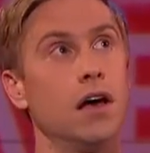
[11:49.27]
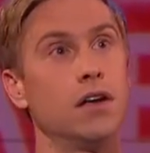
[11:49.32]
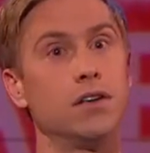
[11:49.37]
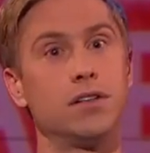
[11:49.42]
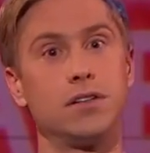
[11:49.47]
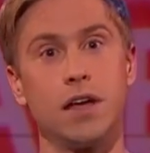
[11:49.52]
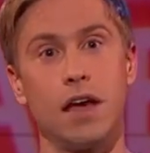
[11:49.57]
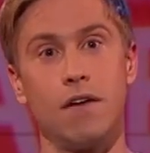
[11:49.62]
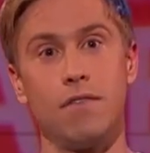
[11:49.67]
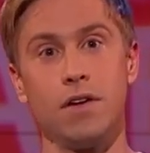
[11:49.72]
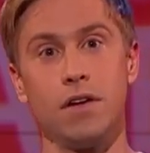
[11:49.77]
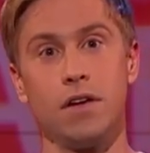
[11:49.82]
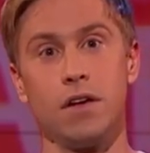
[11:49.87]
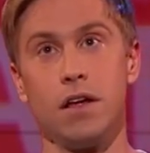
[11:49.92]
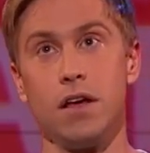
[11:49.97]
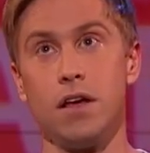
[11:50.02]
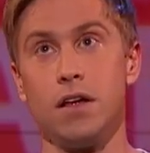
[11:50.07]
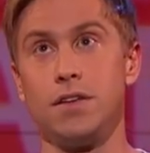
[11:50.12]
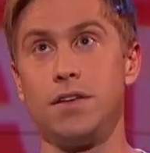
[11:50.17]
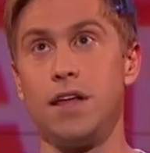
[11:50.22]
17,
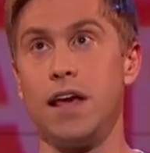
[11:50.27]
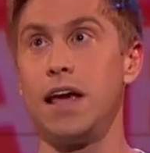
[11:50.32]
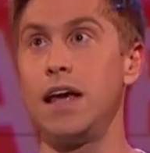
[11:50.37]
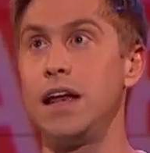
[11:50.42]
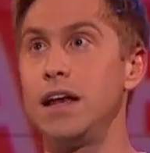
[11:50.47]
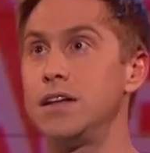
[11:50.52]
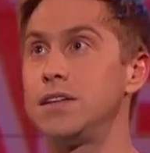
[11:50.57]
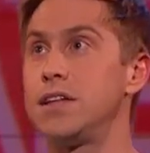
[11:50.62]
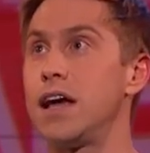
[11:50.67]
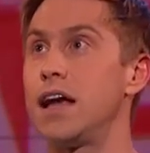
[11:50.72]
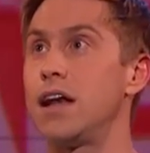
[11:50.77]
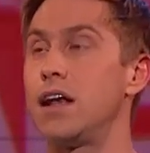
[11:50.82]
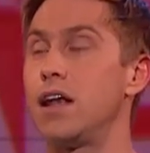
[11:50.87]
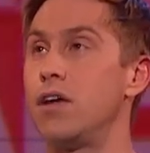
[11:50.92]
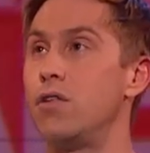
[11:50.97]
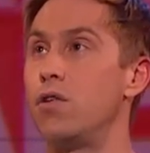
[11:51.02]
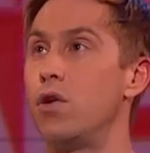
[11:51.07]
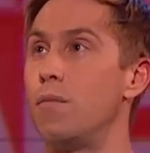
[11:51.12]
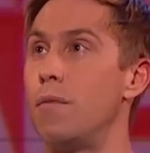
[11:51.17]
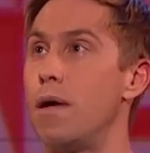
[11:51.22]
is that?
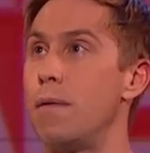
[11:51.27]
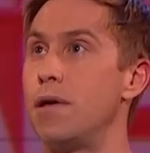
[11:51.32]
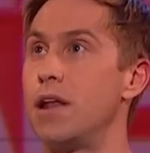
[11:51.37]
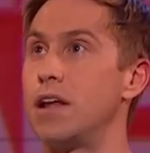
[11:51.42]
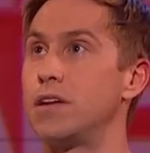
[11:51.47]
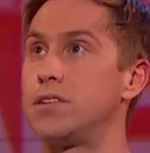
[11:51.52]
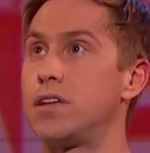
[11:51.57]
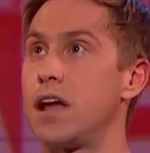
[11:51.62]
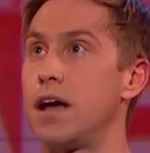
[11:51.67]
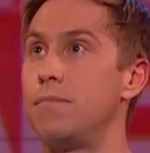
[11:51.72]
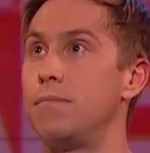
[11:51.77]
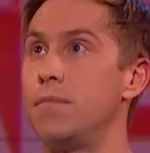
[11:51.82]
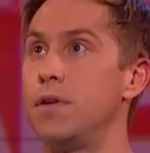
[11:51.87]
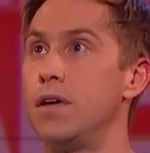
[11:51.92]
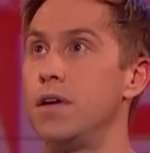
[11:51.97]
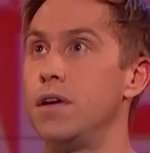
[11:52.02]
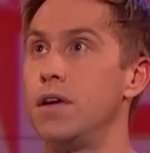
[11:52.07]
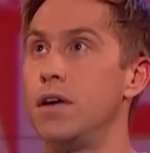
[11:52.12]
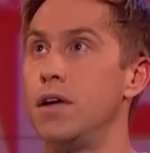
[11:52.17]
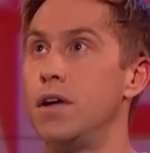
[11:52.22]
No, no maybe that's
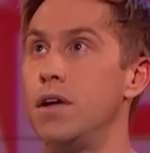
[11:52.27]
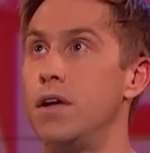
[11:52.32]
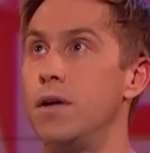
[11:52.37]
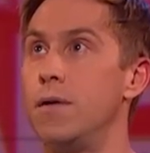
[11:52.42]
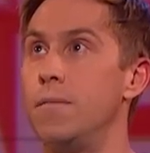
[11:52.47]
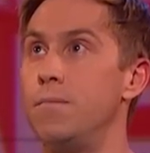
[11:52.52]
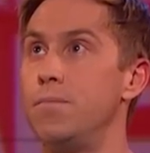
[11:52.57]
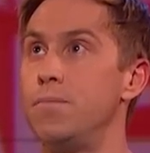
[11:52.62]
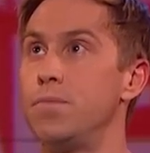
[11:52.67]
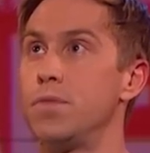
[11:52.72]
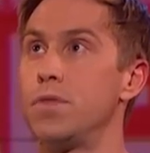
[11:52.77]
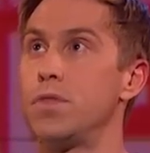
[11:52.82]
down